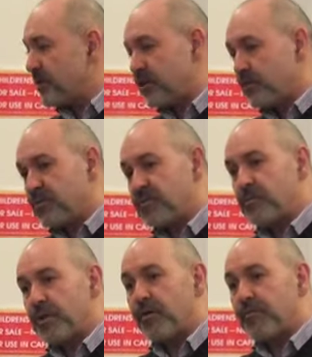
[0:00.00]
skills,
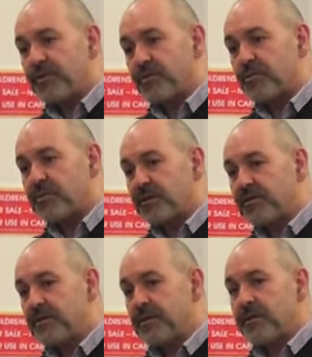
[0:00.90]
we got
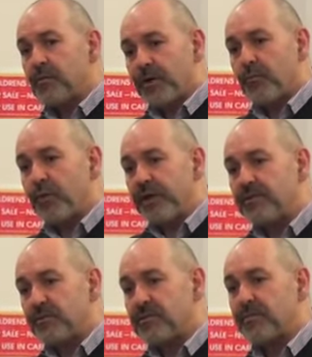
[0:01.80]
resources, why don't we
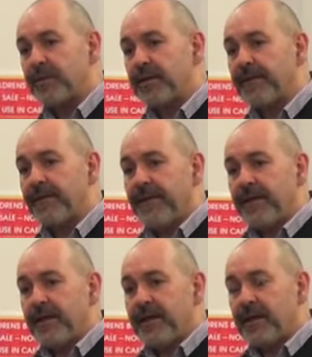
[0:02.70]
do something?
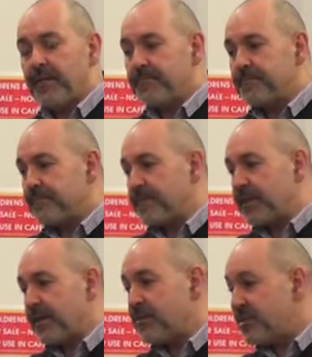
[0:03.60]
And
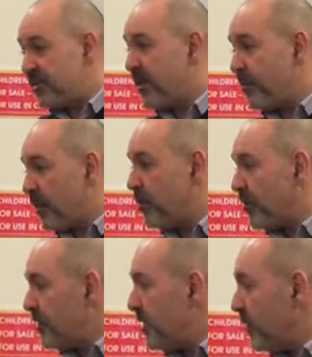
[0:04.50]
she said, that'd be a
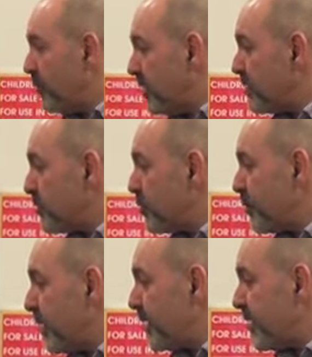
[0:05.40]
good idea, we need to
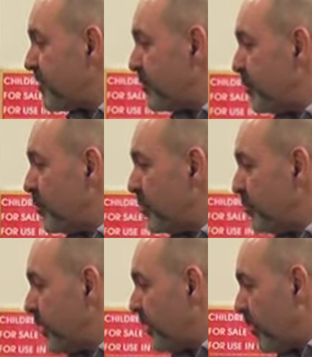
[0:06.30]
talk about that some more.
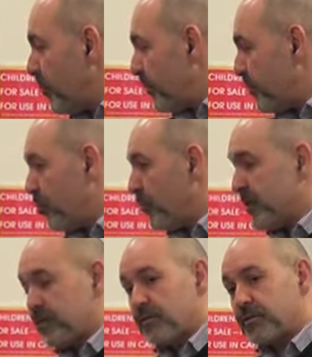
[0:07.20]
And I went and walked
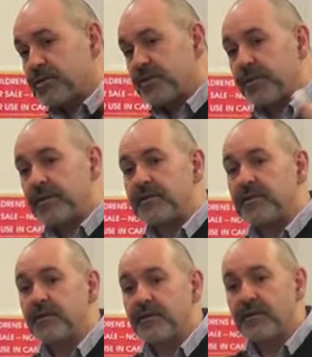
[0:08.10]
my dog, and she went and
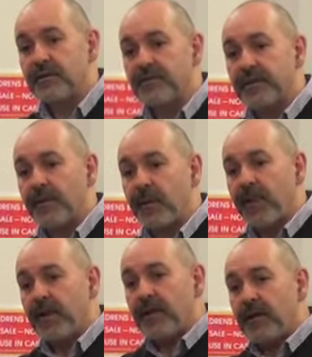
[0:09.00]
did her thing.
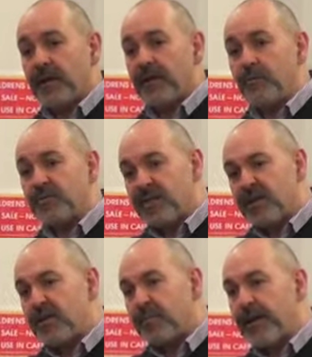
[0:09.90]
And I was
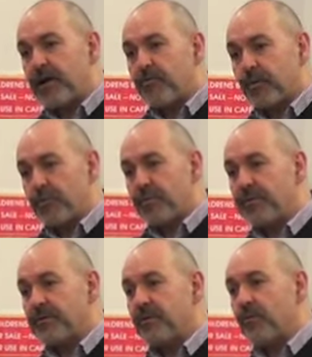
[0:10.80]
thinking about a group
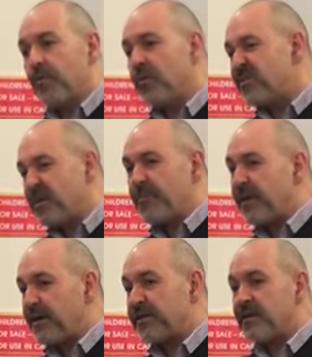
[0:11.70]
or
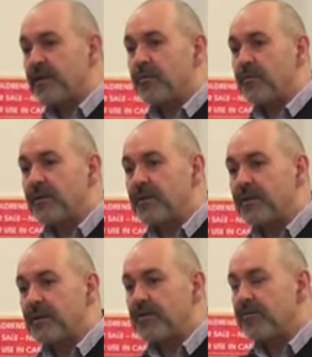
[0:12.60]
something, I don't know, you know,
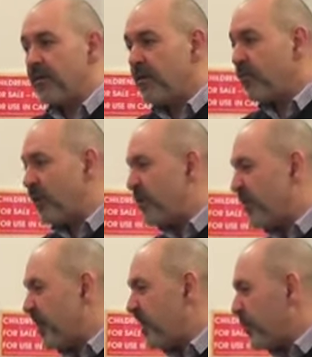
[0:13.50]
kind of, we were
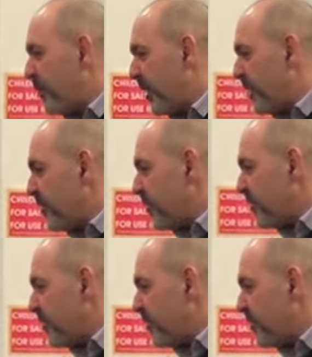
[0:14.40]
thinking about